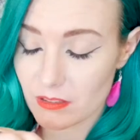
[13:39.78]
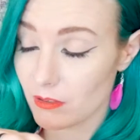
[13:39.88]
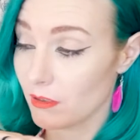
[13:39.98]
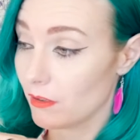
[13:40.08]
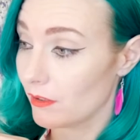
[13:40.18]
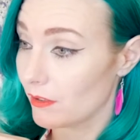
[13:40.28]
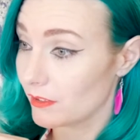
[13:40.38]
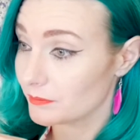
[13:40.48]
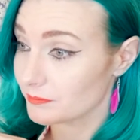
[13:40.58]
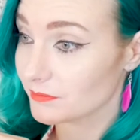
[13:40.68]

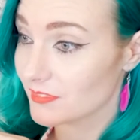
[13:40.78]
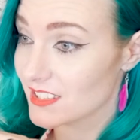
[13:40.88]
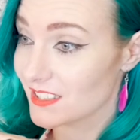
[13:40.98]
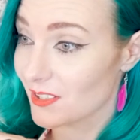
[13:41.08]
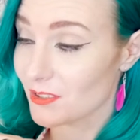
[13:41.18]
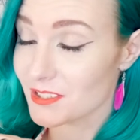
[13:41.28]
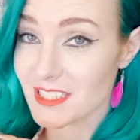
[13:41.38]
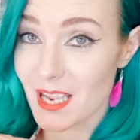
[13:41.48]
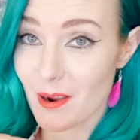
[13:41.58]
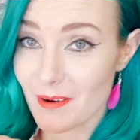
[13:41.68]
Oh, it's a little
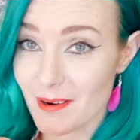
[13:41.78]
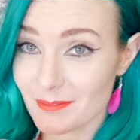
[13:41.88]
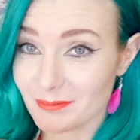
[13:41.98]
sour.